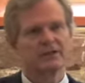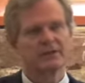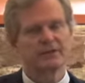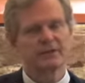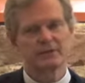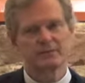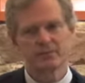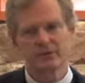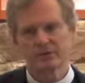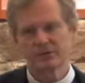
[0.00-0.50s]

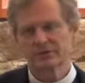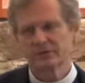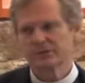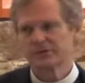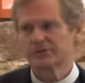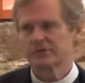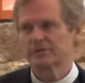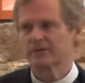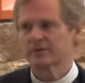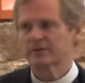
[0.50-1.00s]
the
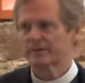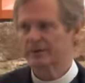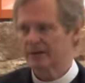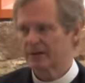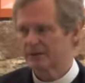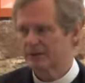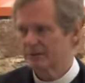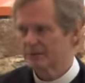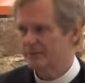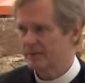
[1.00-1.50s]
emergence of
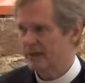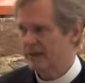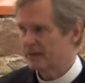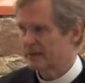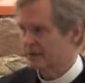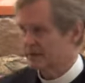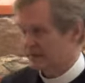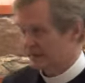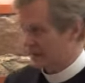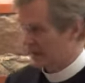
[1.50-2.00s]
our
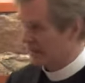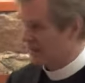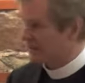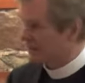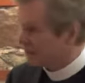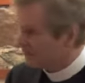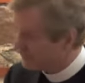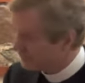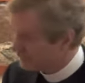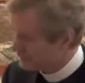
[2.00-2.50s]
humanity.
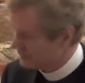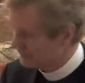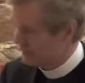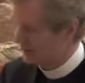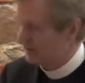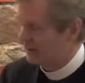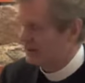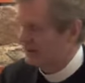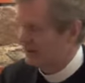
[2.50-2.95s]
And if,